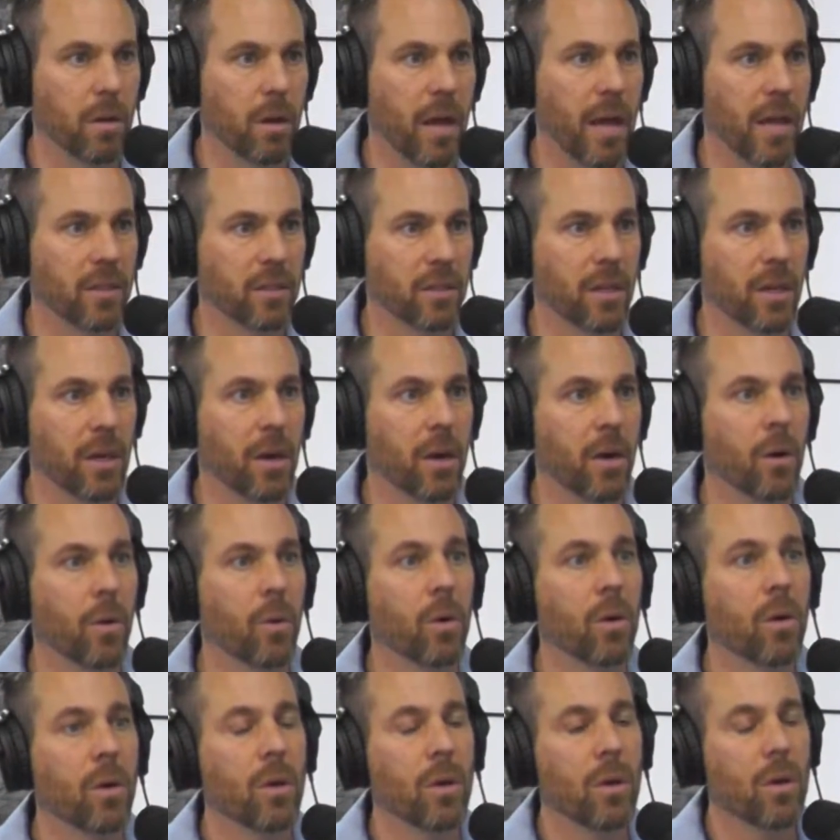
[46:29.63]
SEO
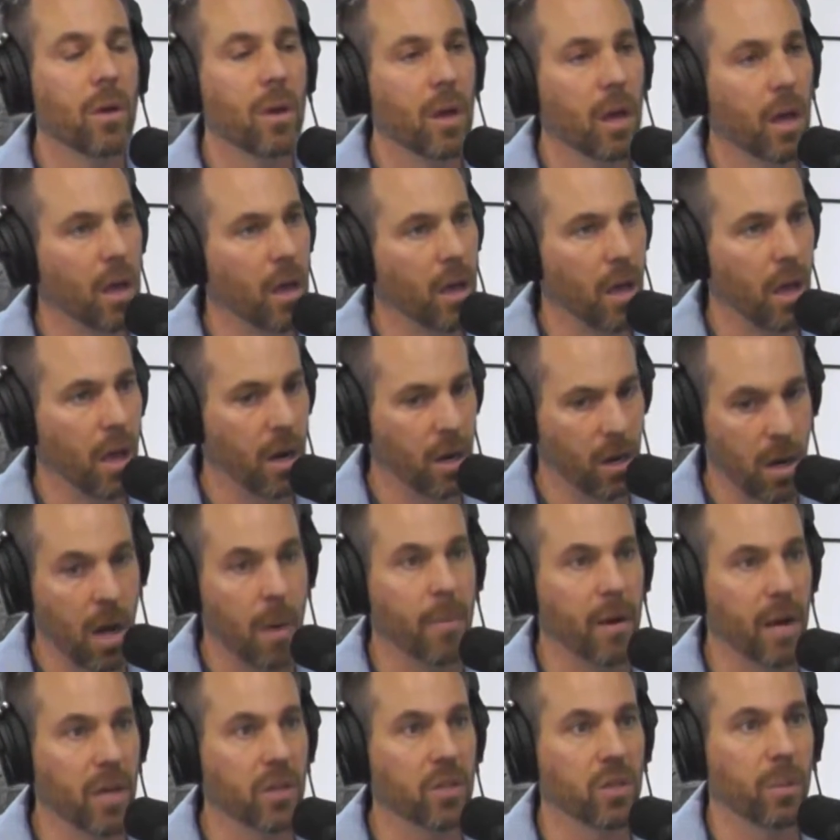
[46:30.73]
and a combination